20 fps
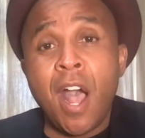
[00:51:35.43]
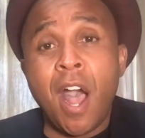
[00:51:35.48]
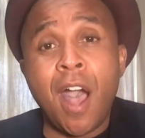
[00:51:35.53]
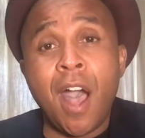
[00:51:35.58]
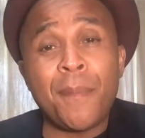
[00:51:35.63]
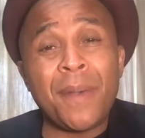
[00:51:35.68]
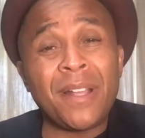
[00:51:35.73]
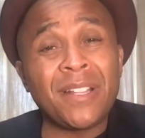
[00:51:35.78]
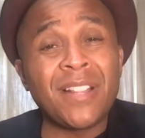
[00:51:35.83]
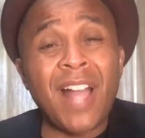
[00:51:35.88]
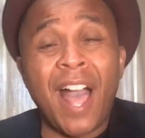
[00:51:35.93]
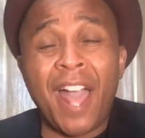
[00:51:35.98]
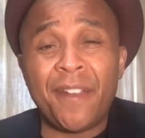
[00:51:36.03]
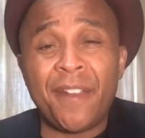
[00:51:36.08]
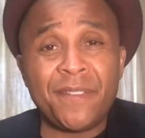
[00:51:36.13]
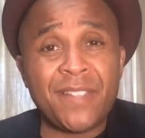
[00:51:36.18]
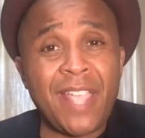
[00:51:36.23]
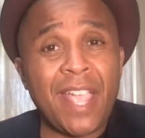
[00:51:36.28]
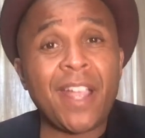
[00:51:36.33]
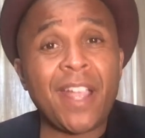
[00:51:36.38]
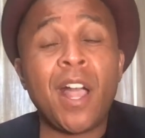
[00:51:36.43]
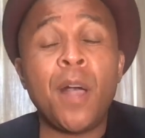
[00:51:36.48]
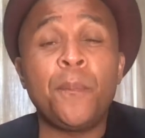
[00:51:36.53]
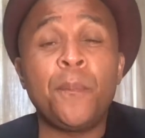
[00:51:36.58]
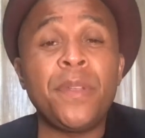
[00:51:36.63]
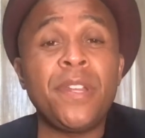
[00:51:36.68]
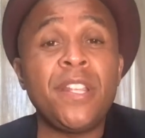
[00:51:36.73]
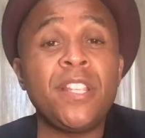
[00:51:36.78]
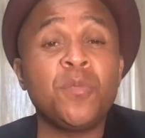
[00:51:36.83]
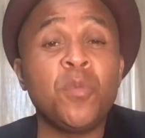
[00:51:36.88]
Um, a lot of tech
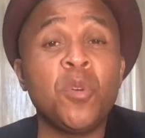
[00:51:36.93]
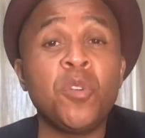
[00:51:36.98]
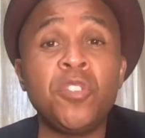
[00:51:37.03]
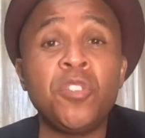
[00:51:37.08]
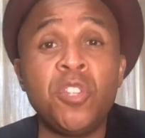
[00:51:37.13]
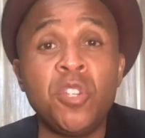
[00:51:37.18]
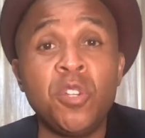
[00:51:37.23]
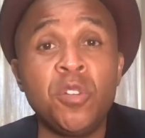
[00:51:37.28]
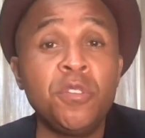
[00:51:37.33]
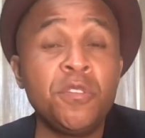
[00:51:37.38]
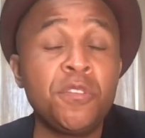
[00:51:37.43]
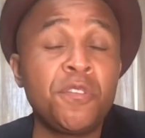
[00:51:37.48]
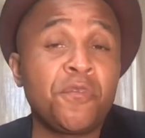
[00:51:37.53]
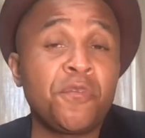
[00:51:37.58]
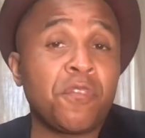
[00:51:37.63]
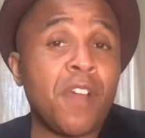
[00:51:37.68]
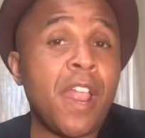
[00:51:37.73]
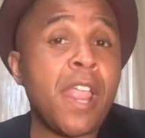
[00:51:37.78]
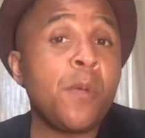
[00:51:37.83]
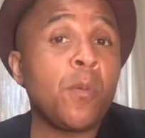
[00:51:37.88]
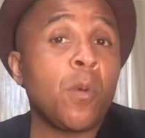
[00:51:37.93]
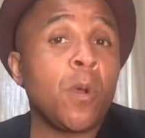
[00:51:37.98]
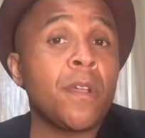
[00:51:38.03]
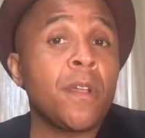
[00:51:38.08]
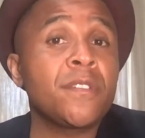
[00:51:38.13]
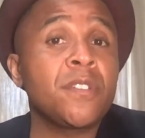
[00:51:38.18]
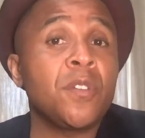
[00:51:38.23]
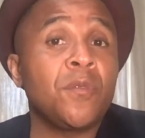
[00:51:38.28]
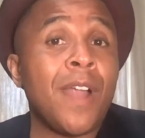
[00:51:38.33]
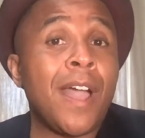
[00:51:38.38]
companies will use
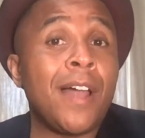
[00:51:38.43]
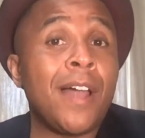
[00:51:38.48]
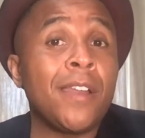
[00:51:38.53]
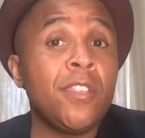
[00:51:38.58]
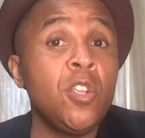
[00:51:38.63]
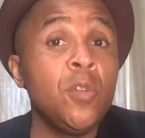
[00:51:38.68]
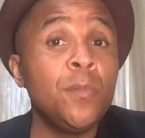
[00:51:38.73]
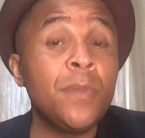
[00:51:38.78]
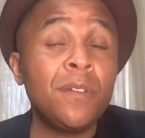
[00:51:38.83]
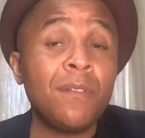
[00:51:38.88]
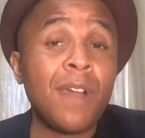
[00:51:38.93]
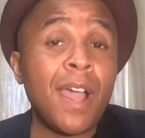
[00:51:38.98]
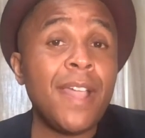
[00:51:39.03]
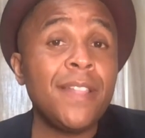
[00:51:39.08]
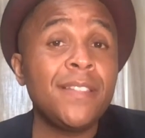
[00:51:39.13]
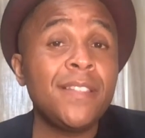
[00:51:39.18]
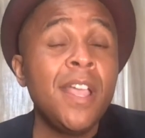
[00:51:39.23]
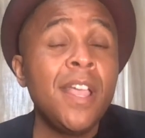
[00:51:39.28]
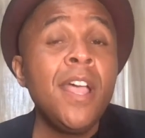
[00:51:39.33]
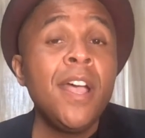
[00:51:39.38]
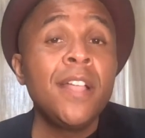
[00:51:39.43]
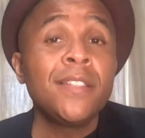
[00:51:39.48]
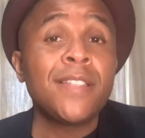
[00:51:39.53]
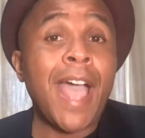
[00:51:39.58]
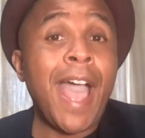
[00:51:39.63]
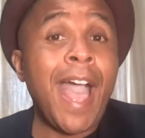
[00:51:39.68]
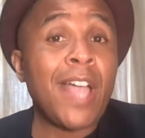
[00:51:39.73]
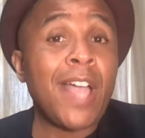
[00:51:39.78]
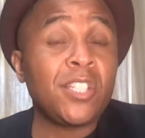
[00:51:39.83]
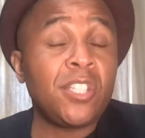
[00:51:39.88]
frameworks around human rights
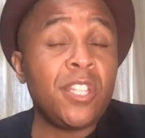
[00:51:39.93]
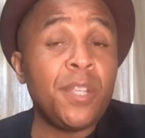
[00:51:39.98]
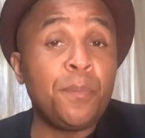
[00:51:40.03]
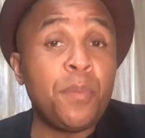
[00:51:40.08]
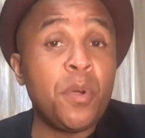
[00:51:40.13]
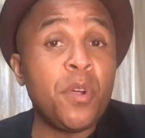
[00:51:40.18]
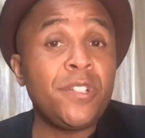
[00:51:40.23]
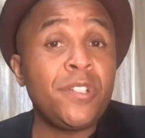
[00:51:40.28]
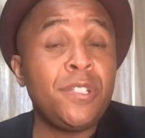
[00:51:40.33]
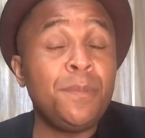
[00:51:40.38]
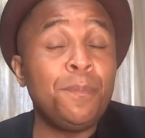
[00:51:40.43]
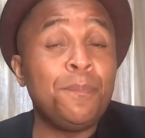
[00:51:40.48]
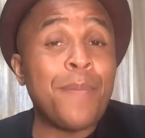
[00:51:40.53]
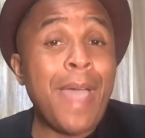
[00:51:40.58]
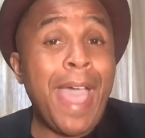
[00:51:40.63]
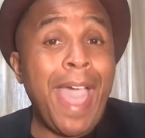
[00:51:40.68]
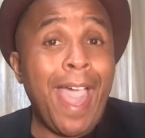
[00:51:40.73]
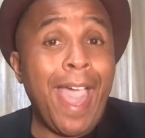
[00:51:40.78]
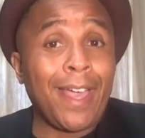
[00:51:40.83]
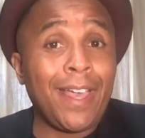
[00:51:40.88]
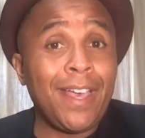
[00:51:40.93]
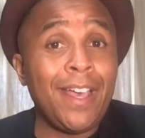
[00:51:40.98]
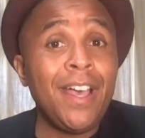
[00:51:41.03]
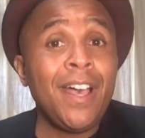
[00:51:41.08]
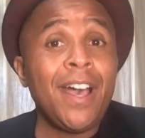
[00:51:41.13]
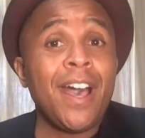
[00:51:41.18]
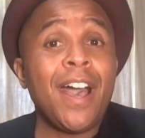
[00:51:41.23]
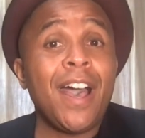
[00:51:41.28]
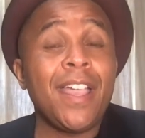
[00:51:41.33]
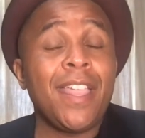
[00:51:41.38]
to actually push back
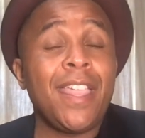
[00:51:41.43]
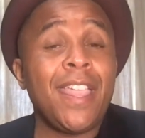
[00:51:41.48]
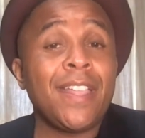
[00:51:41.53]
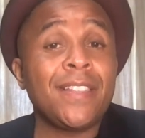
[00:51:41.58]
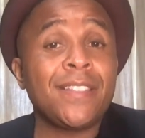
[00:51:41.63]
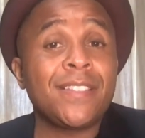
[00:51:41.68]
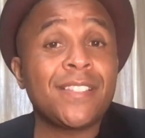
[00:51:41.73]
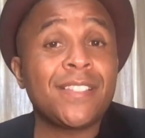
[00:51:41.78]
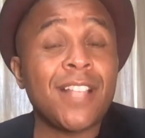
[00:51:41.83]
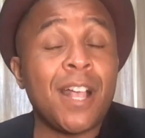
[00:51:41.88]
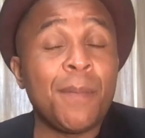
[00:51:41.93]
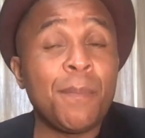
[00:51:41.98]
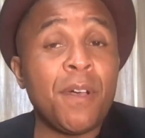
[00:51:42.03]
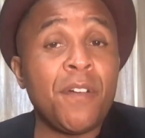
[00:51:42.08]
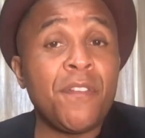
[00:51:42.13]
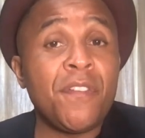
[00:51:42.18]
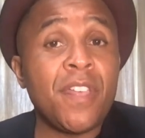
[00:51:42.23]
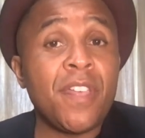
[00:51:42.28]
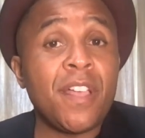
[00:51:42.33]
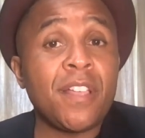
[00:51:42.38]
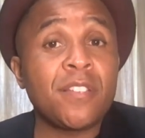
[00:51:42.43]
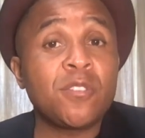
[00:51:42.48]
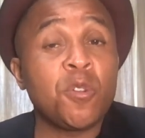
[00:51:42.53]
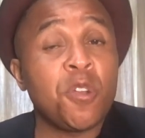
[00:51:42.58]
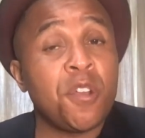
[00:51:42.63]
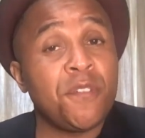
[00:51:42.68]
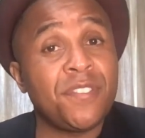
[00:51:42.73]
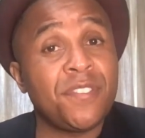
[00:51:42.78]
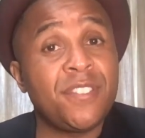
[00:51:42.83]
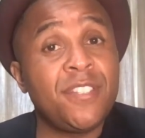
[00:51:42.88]
against some of the
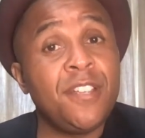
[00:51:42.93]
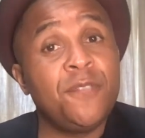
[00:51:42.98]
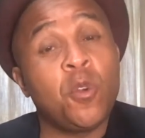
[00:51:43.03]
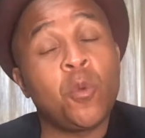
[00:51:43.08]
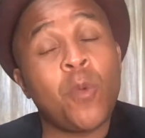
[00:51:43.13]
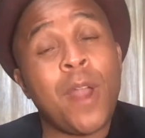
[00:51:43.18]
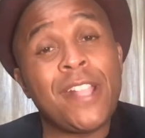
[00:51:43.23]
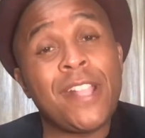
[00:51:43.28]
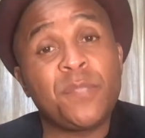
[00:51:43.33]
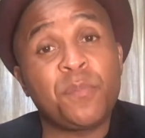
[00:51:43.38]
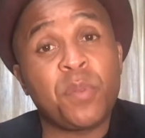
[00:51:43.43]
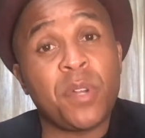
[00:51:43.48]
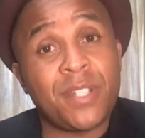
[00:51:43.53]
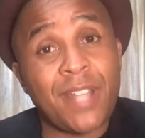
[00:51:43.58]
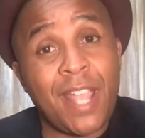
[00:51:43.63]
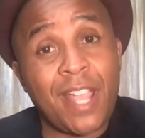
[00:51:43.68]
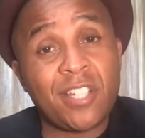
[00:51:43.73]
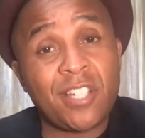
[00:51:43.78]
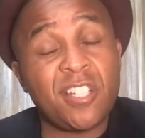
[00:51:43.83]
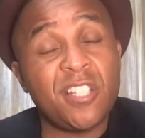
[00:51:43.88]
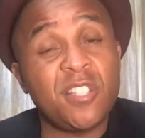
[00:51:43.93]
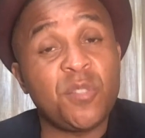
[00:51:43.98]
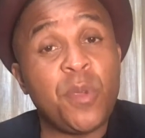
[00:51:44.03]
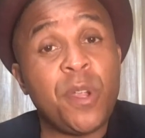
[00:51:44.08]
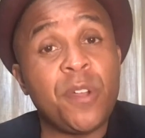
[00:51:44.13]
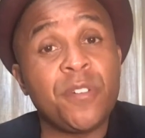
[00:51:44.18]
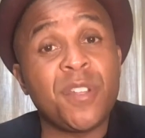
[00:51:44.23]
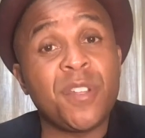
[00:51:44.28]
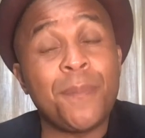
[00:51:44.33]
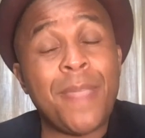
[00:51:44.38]
sort of civil rights protections
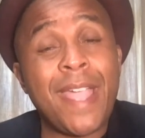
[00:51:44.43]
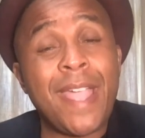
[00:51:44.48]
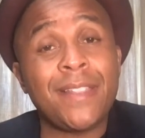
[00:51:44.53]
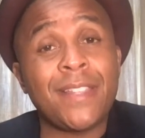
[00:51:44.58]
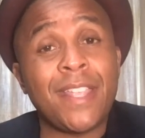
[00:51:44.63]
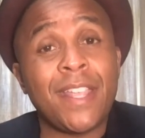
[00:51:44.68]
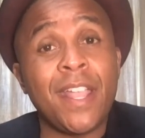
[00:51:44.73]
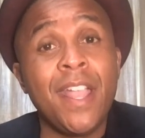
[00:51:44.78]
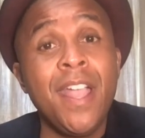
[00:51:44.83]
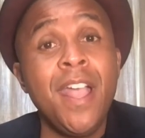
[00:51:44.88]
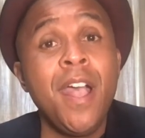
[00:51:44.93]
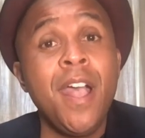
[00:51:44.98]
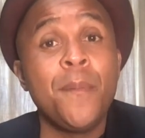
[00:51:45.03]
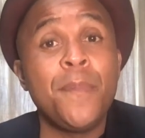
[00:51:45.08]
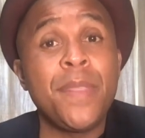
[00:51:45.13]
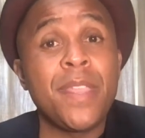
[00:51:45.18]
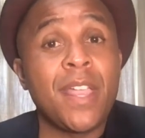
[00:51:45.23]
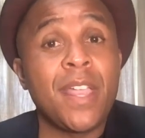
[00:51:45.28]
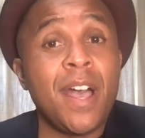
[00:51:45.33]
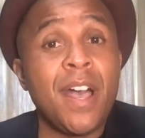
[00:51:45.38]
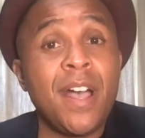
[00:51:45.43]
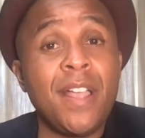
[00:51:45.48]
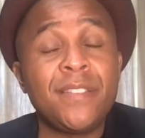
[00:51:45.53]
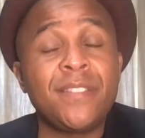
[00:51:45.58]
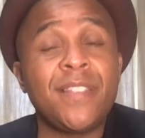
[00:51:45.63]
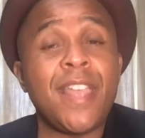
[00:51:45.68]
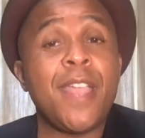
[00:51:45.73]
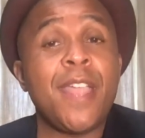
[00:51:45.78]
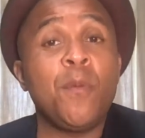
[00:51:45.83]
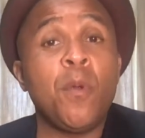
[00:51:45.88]
we are demanding
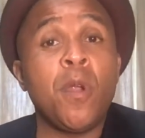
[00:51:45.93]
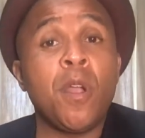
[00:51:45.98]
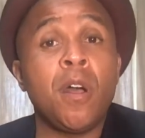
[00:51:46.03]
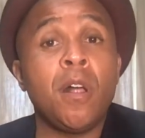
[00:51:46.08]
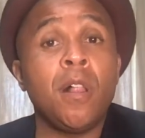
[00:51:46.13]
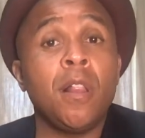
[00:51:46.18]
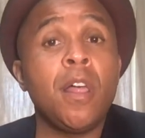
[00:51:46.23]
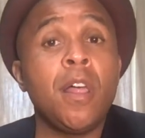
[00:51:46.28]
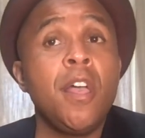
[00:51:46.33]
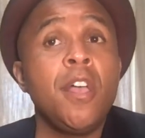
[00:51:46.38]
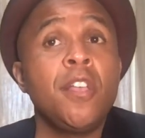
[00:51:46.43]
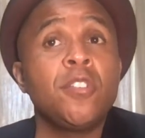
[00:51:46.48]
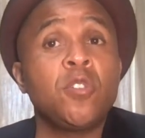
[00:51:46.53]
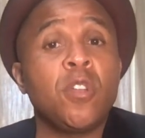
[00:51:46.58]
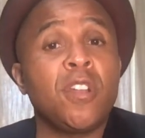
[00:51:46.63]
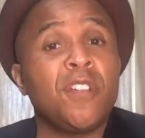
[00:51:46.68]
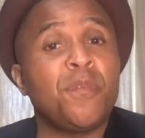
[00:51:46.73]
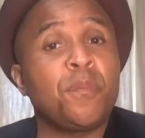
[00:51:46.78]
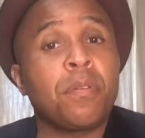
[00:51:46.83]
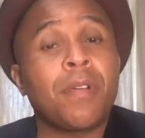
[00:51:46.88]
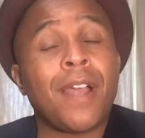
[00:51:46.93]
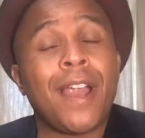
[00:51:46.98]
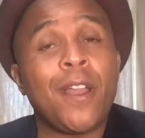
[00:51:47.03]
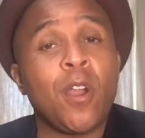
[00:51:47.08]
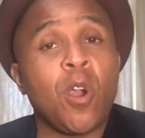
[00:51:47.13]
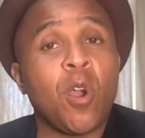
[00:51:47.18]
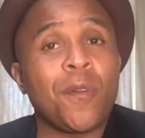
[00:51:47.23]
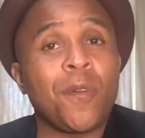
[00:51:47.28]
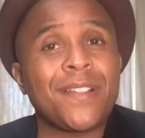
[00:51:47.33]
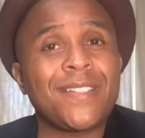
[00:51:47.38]
because they will sort of
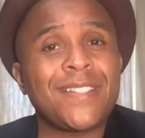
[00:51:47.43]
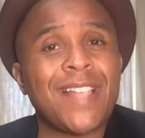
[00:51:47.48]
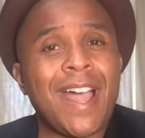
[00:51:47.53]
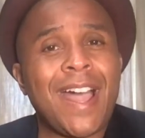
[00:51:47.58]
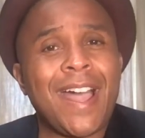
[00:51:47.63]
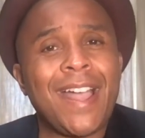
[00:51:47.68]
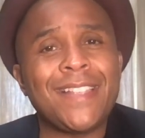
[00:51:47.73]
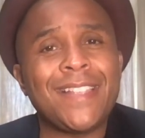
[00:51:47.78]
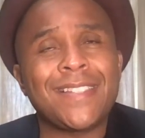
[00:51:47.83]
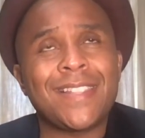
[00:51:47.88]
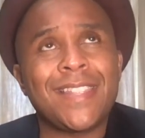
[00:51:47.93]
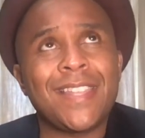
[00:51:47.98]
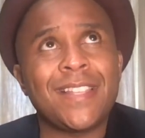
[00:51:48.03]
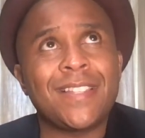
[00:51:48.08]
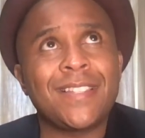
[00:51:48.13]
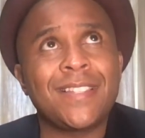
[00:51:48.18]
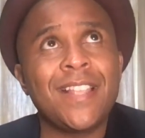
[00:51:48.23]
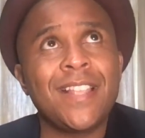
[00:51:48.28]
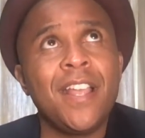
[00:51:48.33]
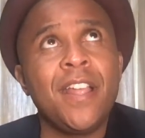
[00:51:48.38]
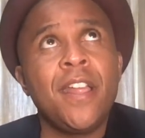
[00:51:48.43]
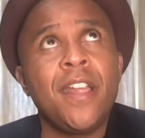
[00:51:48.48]
prioritize this